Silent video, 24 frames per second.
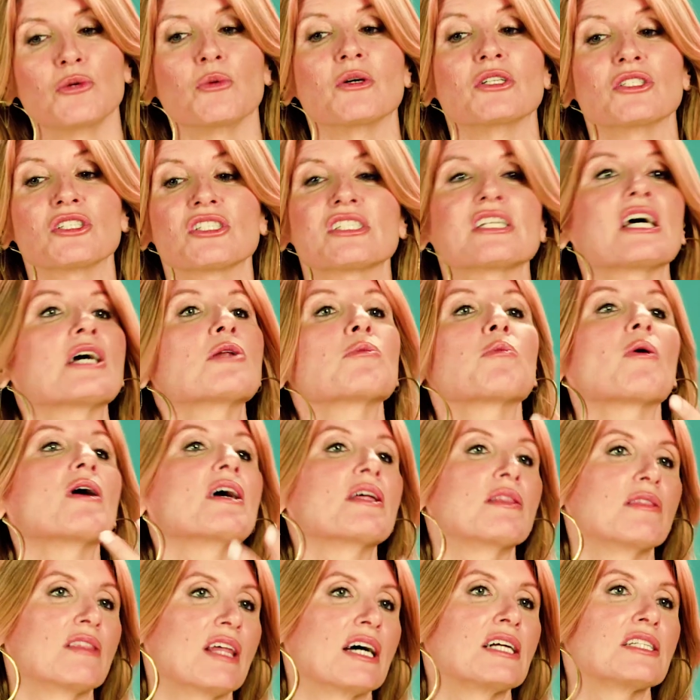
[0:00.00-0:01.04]
you understand
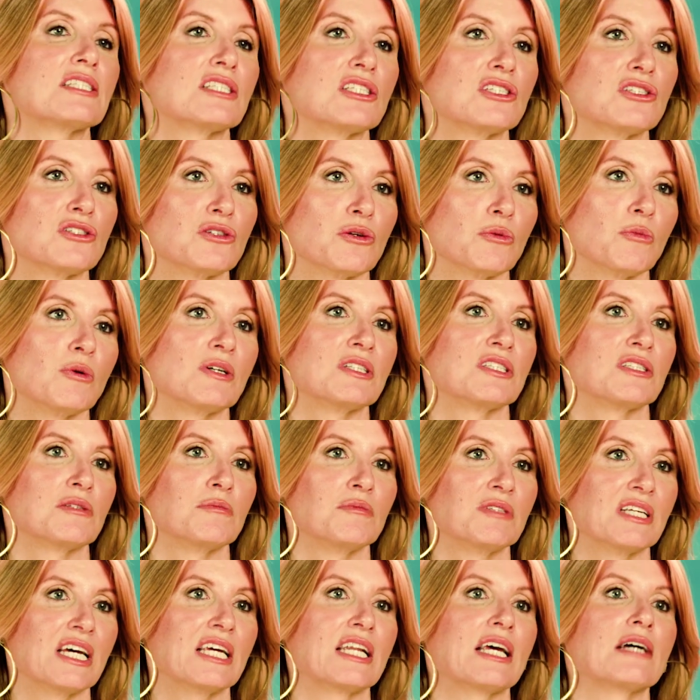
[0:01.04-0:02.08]
why that sister wants
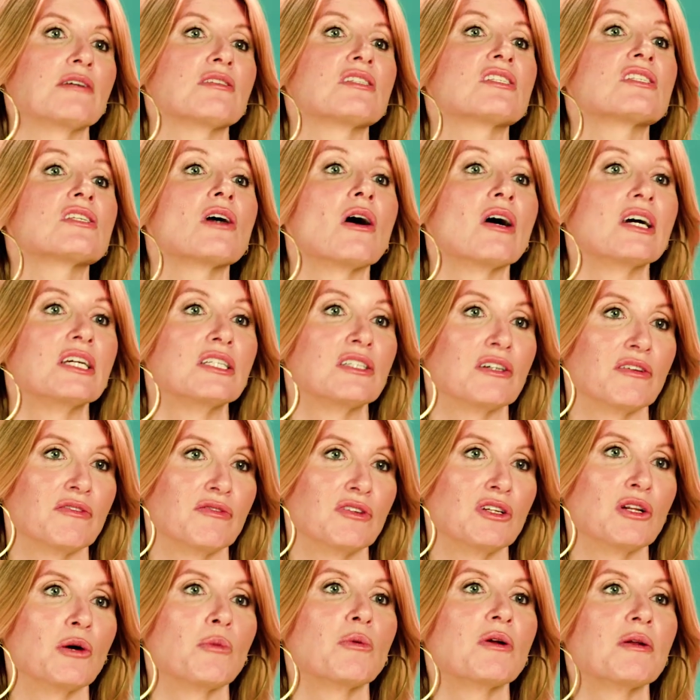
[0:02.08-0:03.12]
him dead outside of,
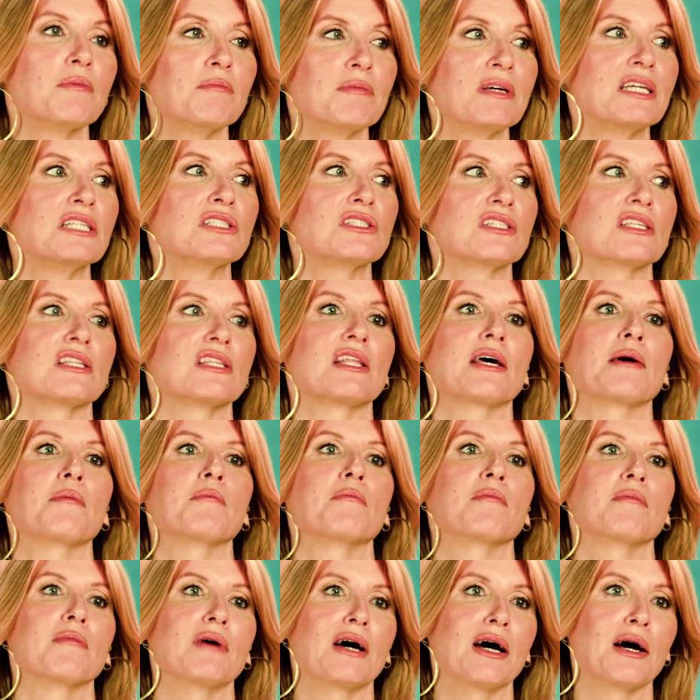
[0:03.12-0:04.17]
you know, what it means to
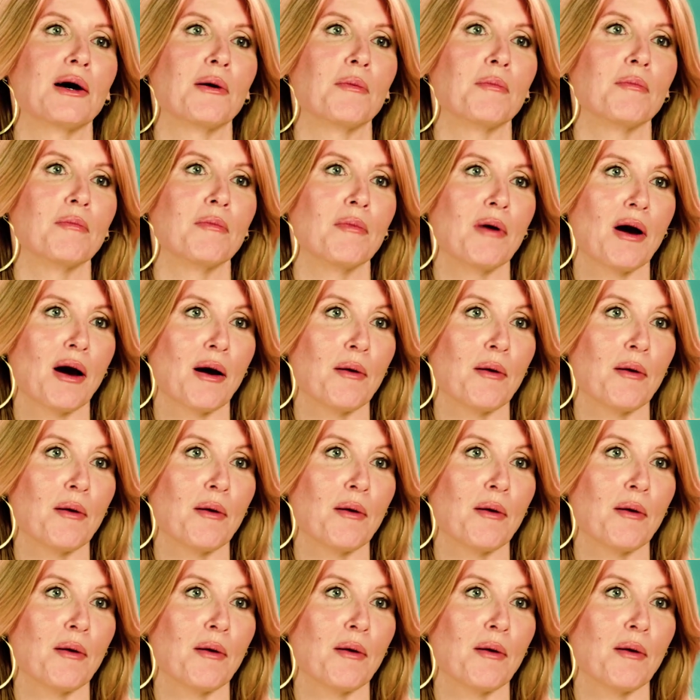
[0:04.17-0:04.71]
them um,